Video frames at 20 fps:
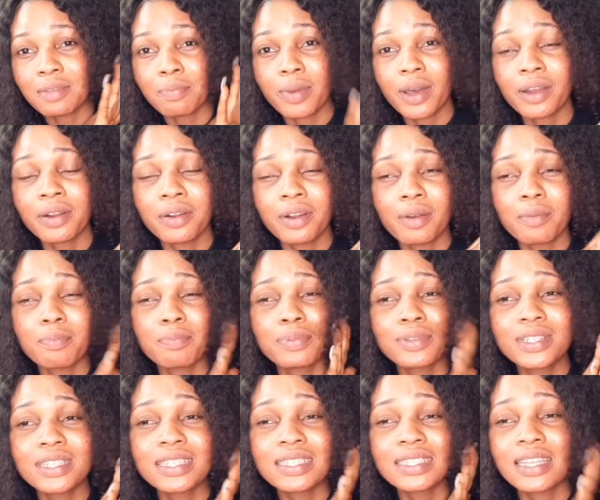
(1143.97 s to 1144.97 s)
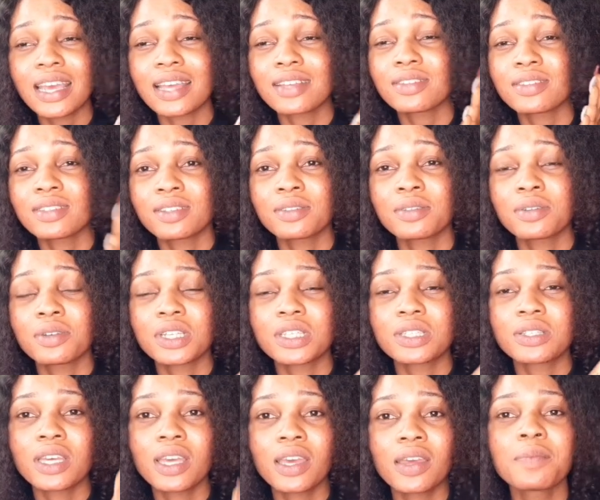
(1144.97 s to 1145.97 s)
at the background. Please, guys, just ignore
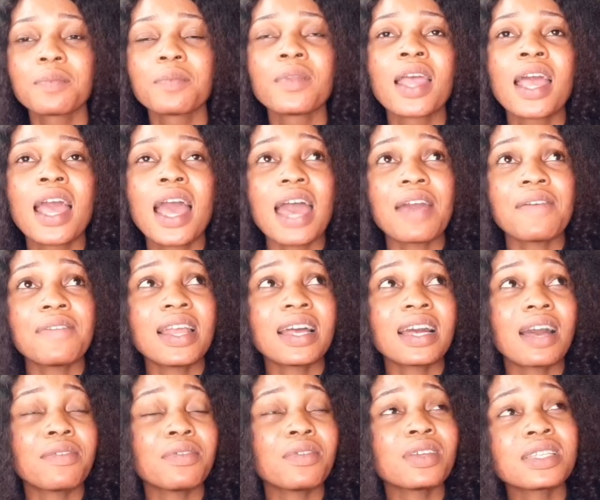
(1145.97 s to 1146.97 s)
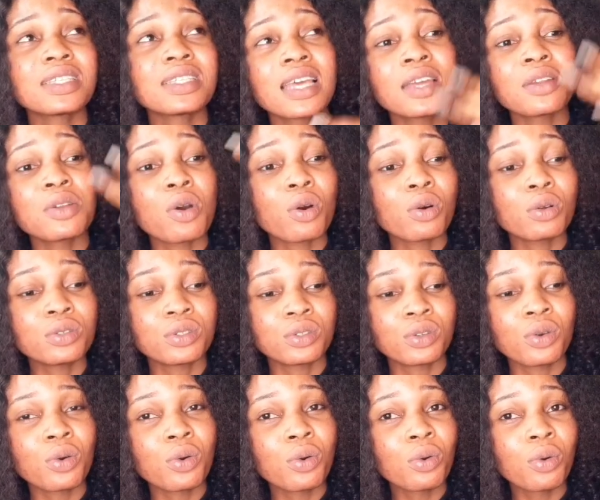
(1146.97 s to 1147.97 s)
it, okay? I feel like I've not said all
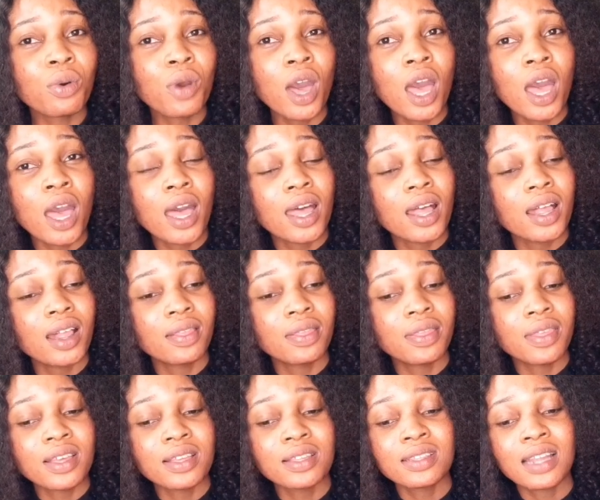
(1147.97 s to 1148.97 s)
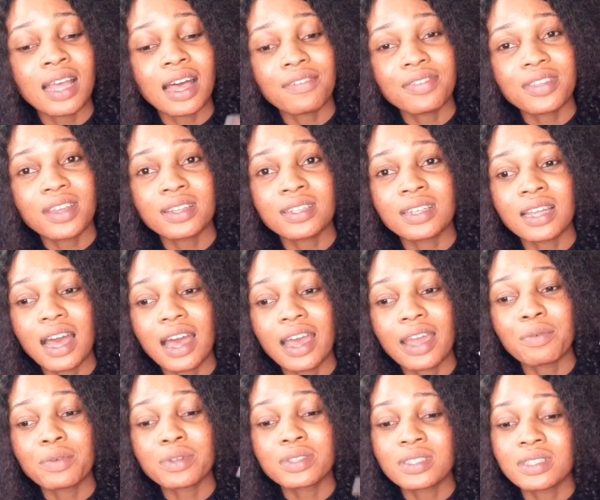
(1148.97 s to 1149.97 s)
the whole thing
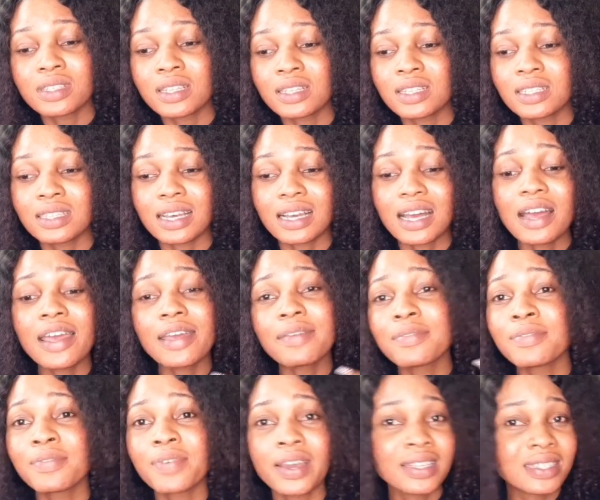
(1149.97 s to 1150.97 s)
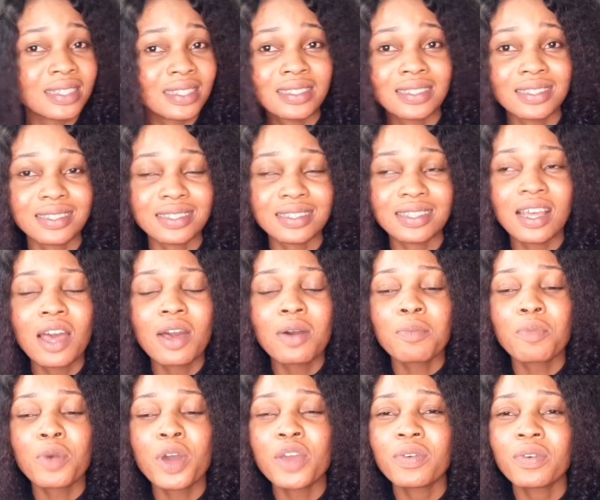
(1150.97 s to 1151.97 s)
I wrote in the list. I can't even find the list.
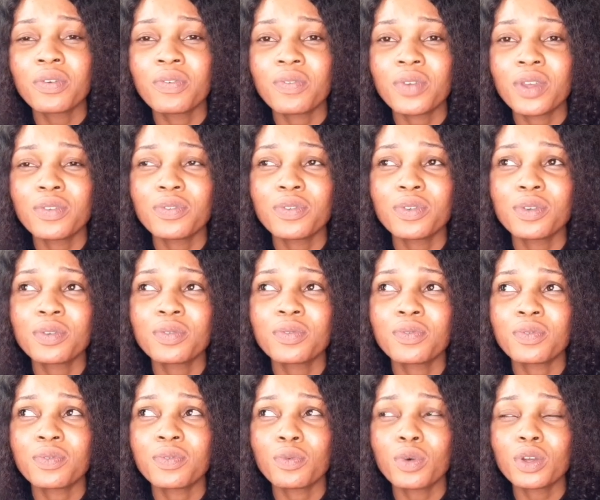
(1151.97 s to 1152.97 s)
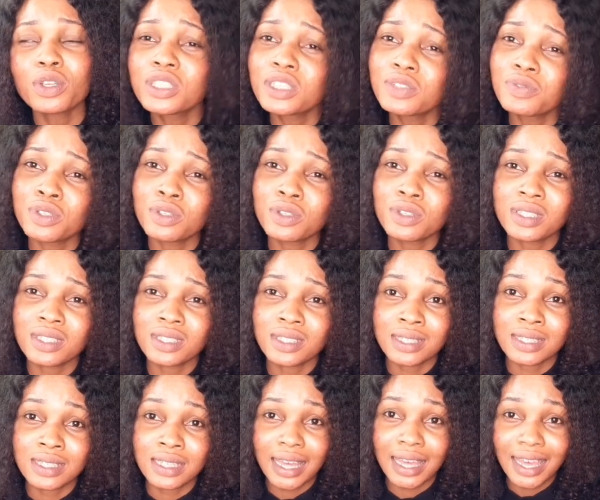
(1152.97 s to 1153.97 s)
But if you watch the video
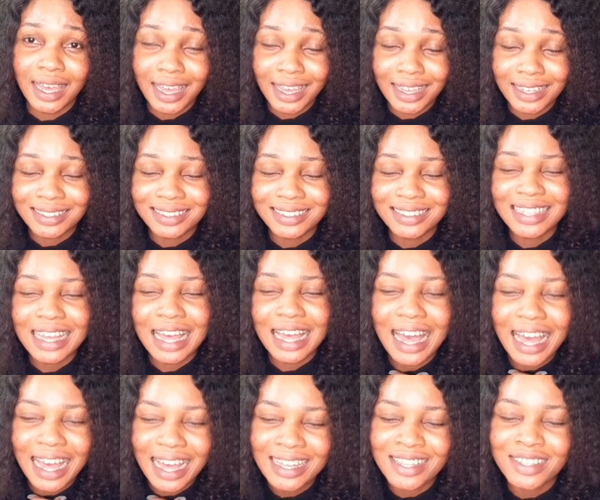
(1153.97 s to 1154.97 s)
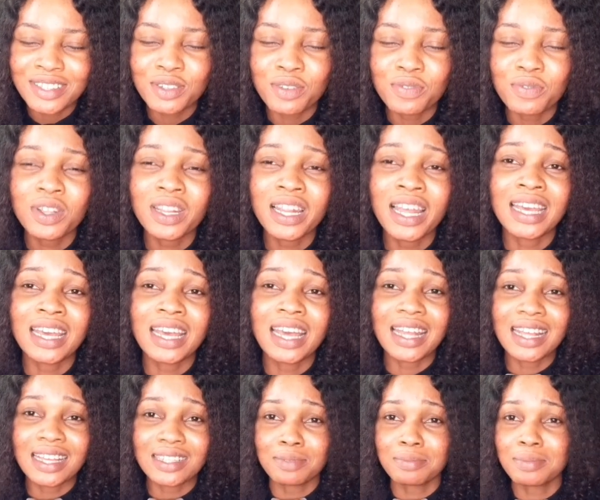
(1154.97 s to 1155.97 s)
to this end and you feel
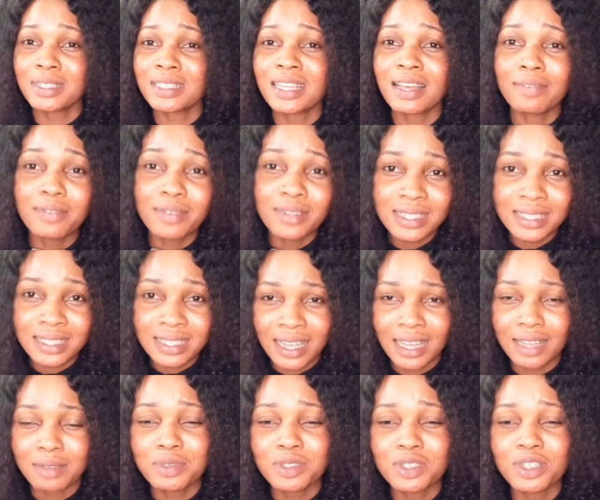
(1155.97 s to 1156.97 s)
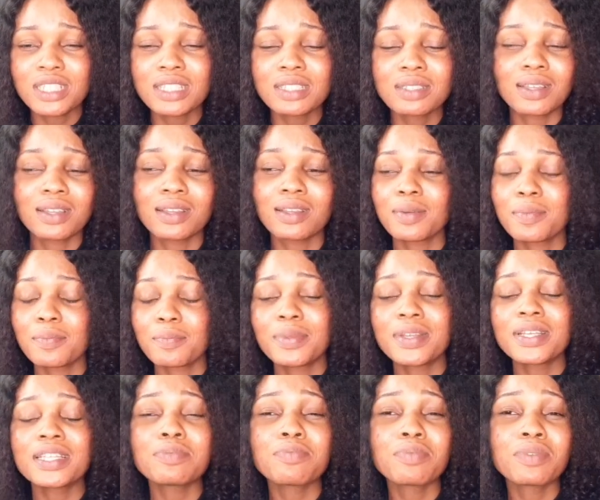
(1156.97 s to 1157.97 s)
like there's some things I've not said, just
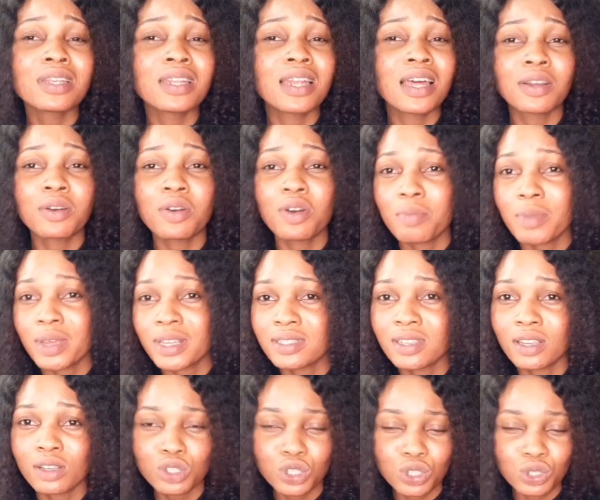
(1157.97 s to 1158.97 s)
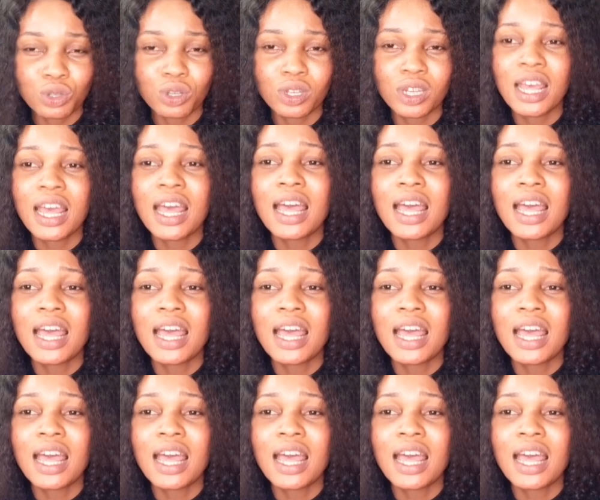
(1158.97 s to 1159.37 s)
please put it down in the comment section.